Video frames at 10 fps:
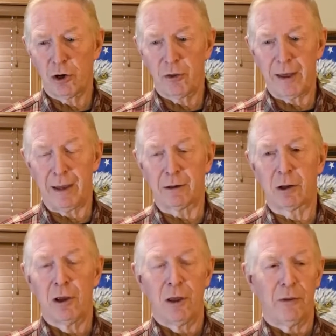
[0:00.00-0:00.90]
that
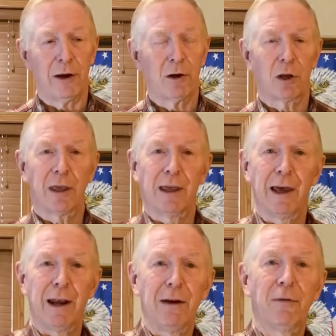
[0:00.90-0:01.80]
they're looking
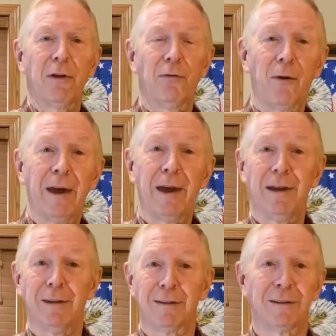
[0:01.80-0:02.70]
at every
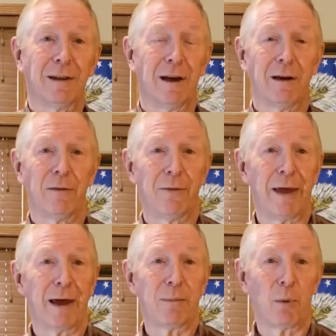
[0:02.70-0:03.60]
phase of
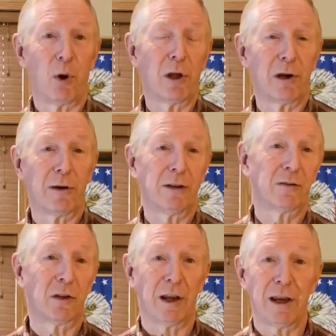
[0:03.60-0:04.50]
that boiler
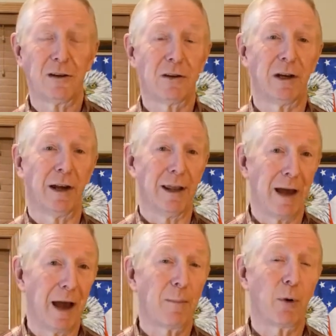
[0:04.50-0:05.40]
installation and the
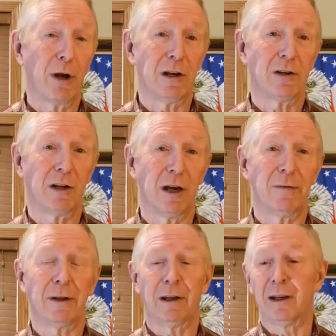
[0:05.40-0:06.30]
operation of
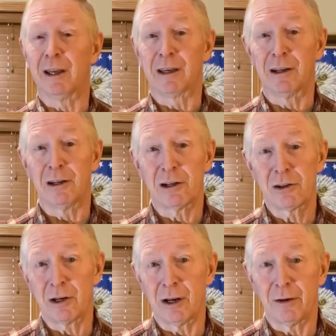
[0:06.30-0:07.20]
it and the
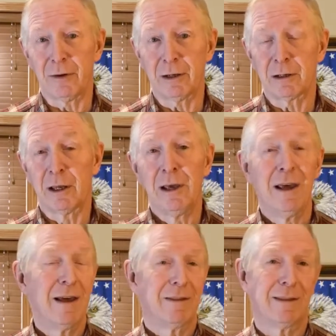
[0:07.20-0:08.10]
condition of it.
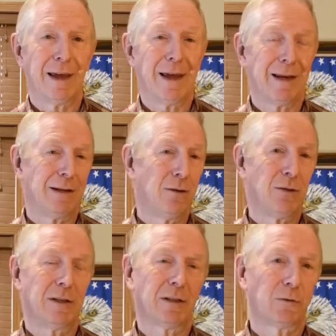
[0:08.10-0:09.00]
They do
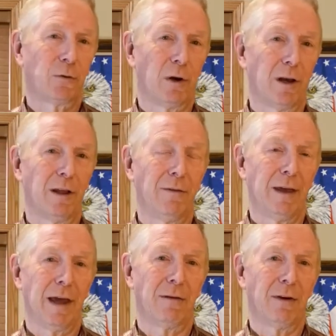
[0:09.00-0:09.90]
this for a
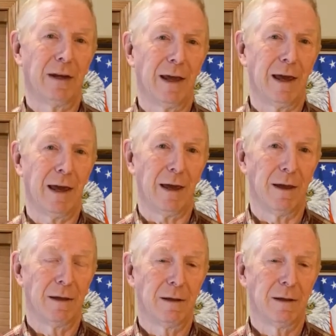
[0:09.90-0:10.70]
living every day.